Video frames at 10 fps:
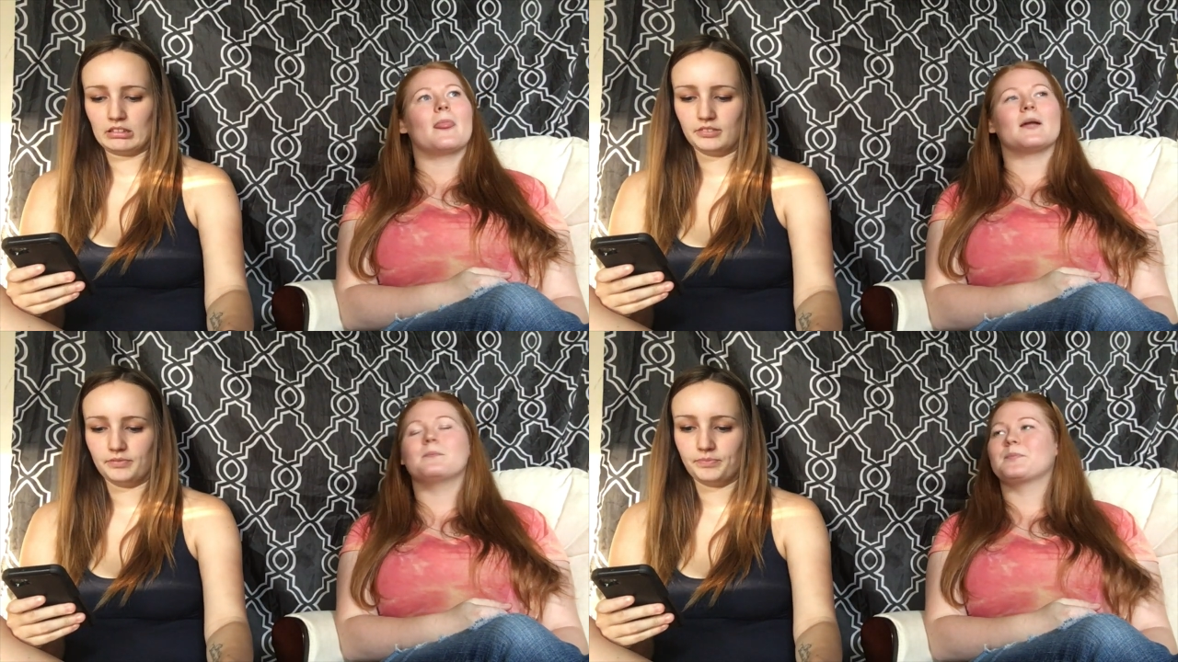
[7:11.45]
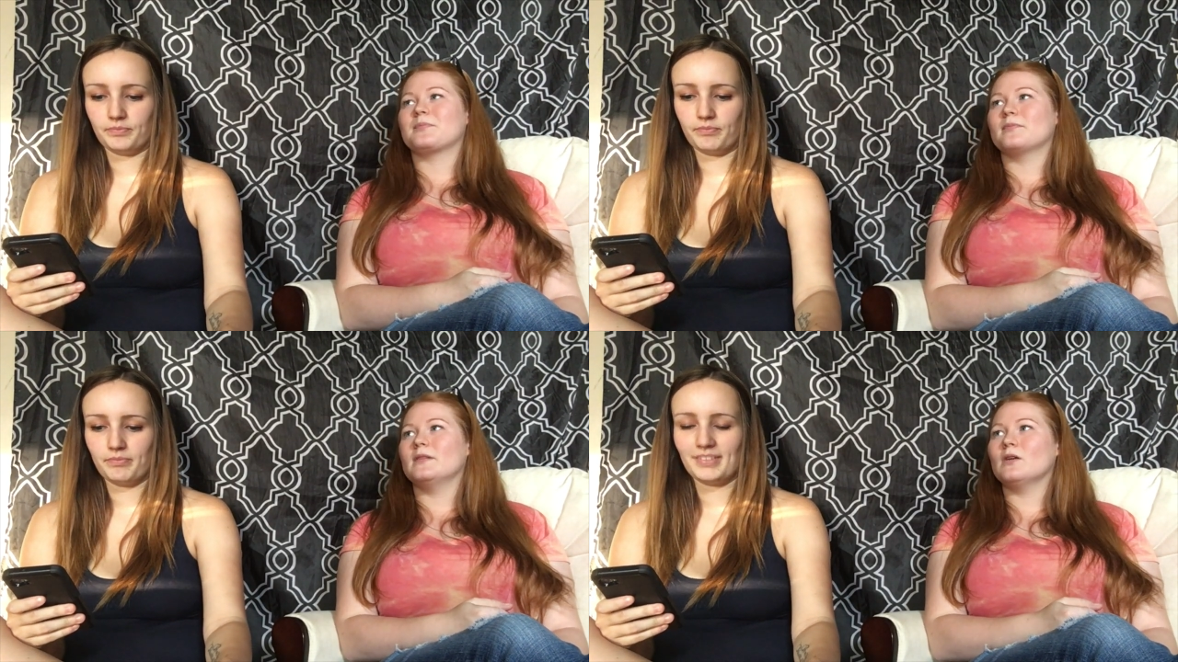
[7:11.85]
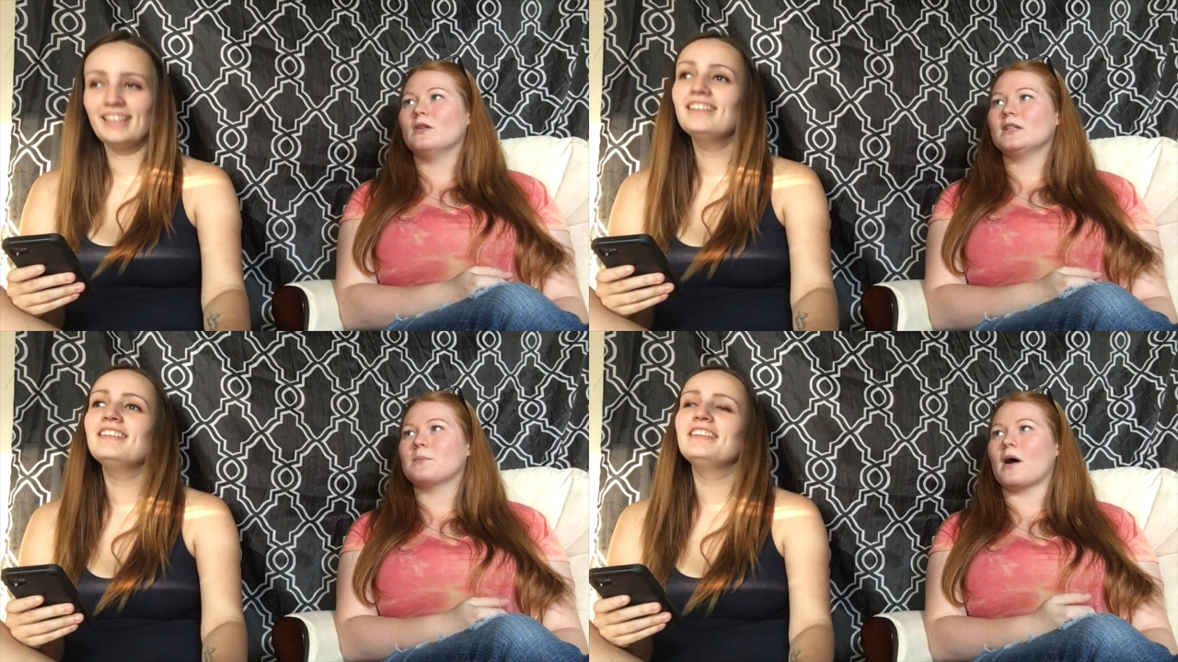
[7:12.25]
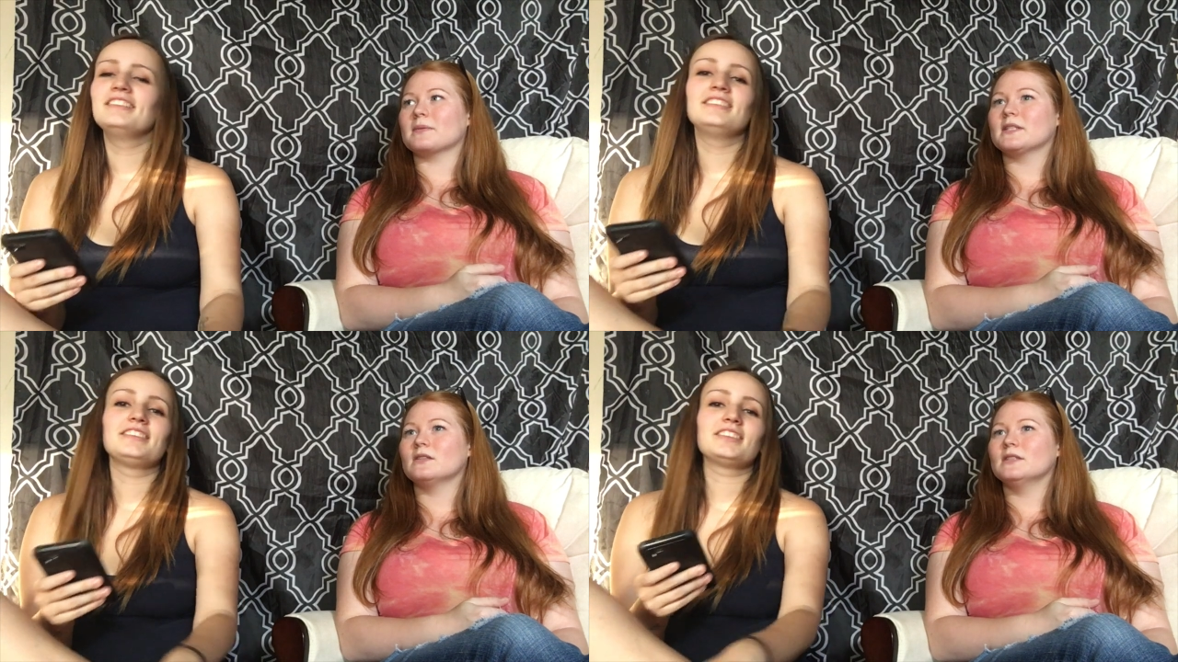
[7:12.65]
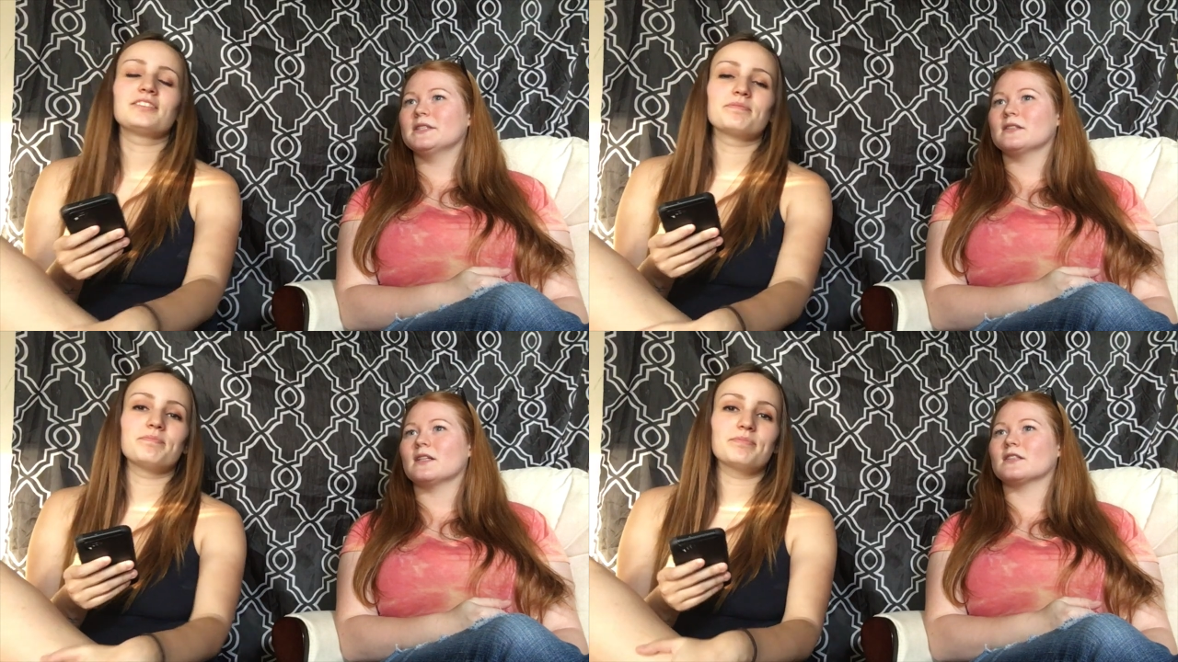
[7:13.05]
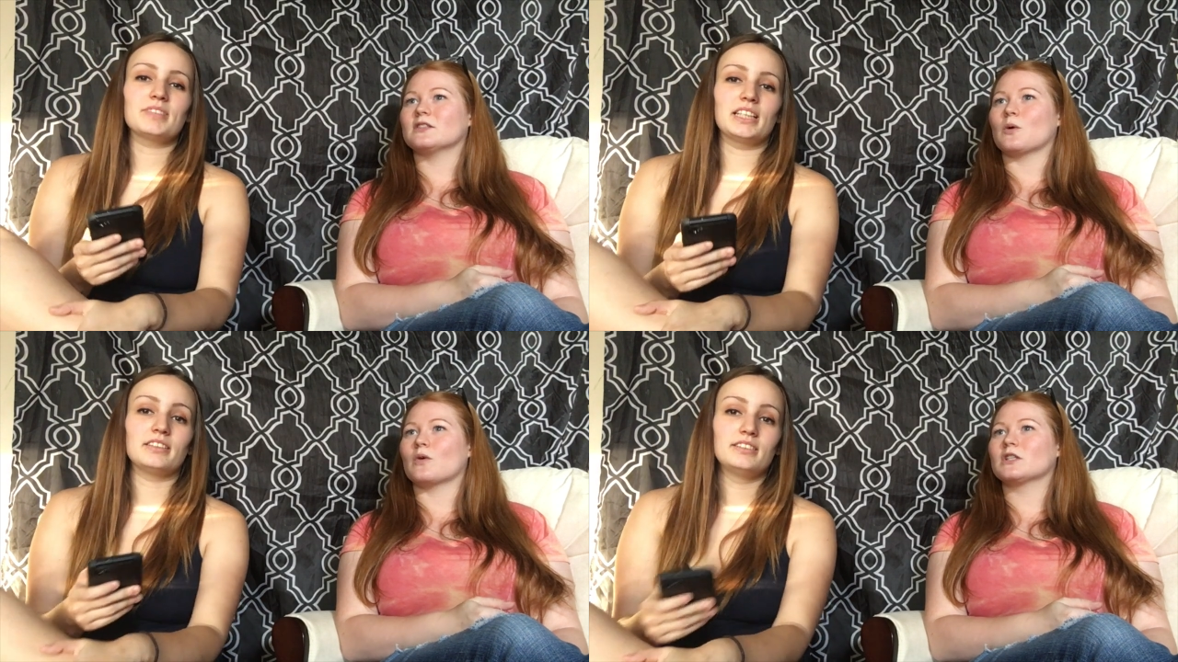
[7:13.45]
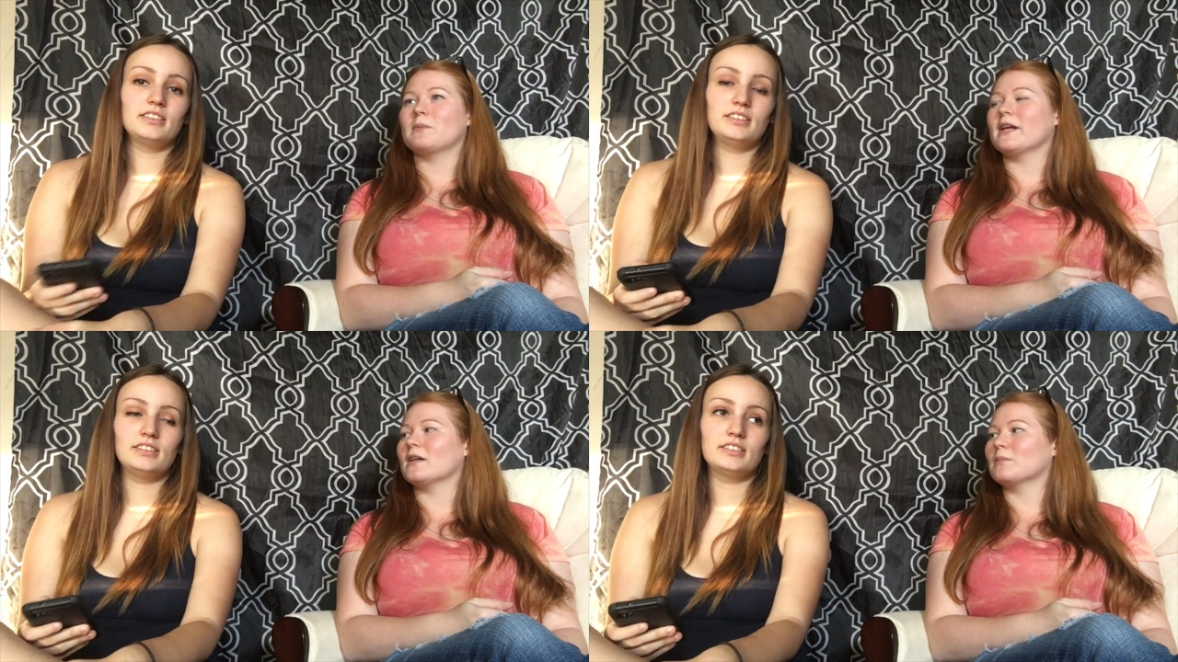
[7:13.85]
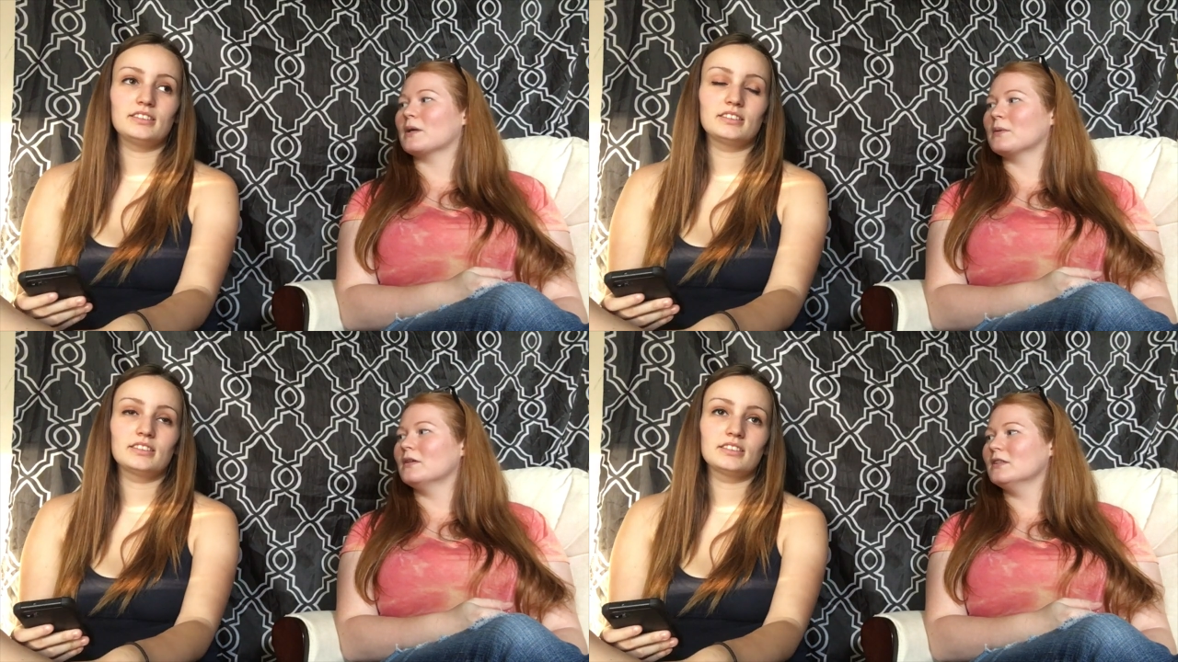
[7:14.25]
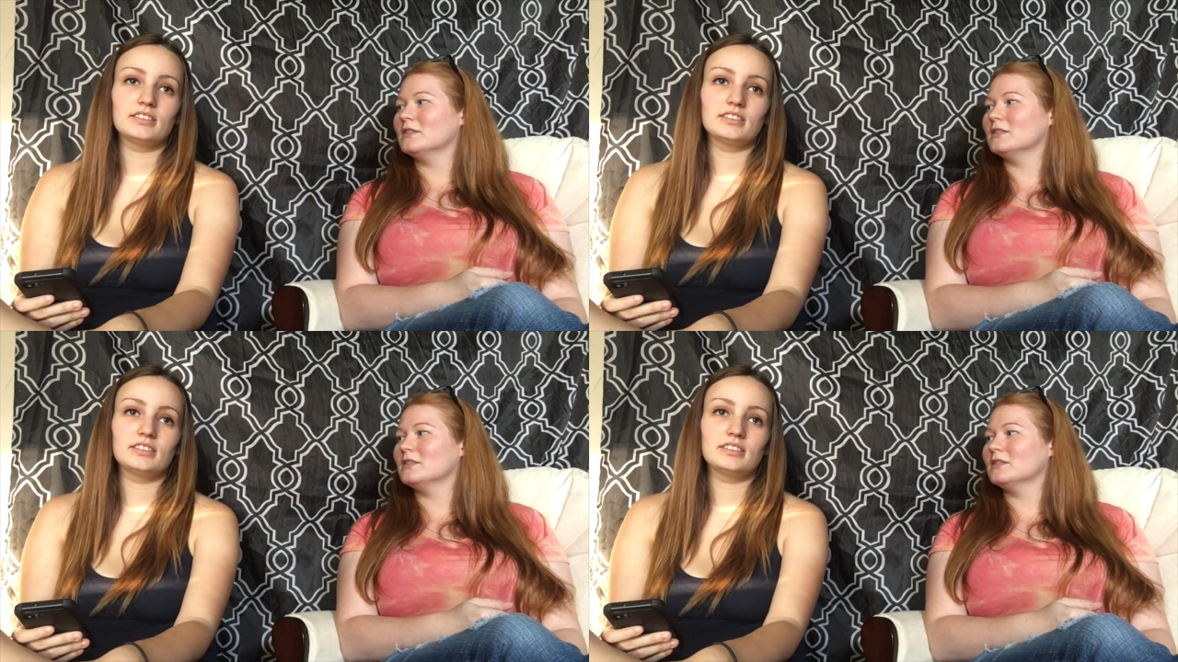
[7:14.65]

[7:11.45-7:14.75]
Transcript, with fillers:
Speaker 1: like you don't like the popsicles? Like there's yeah. orange, pink, and purple.